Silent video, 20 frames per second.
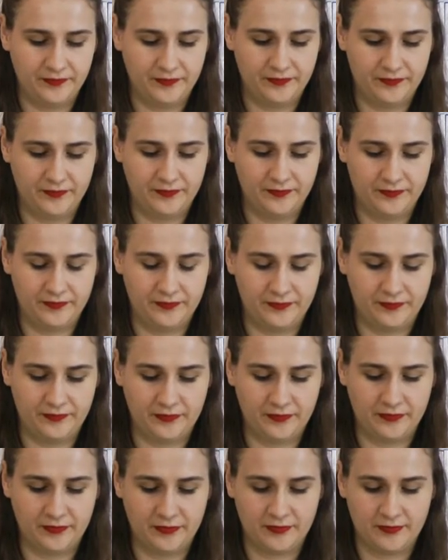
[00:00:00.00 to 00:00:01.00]

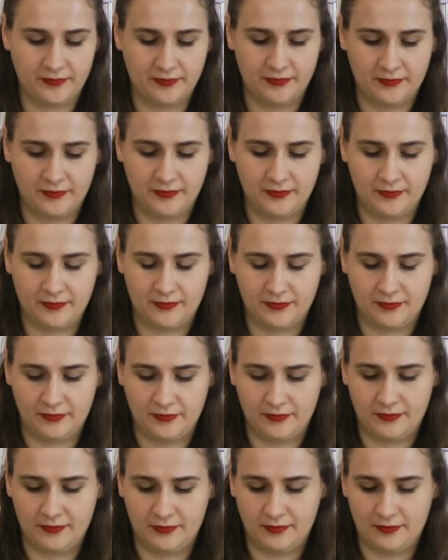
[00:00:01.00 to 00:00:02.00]

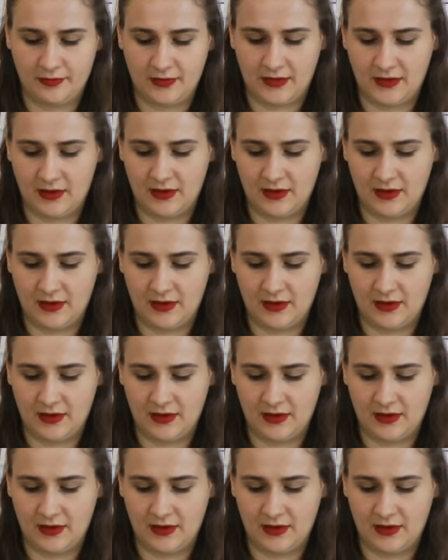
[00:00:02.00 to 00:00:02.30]
Nobody speaks.